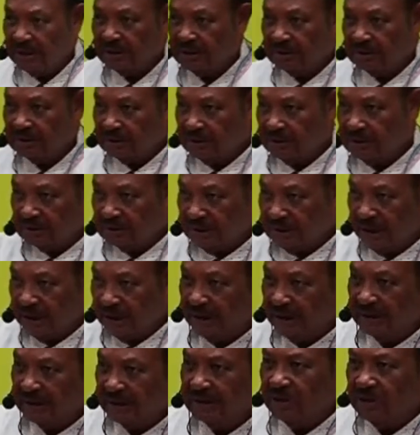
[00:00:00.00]
Okay,
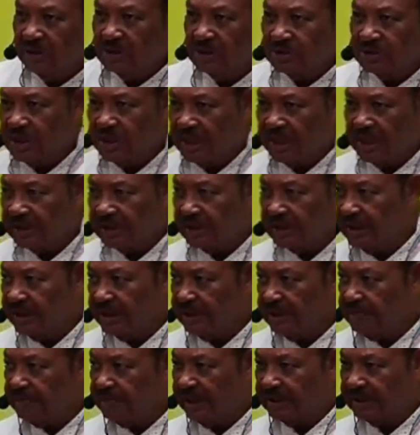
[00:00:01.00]
you can start on
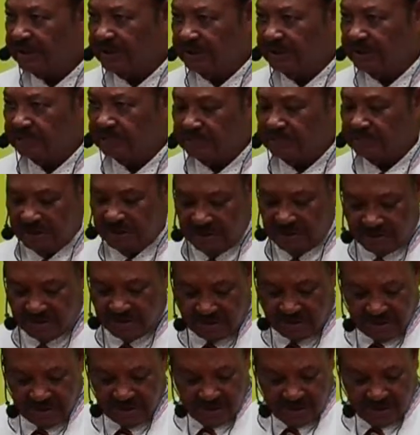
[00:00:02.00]
back there, please.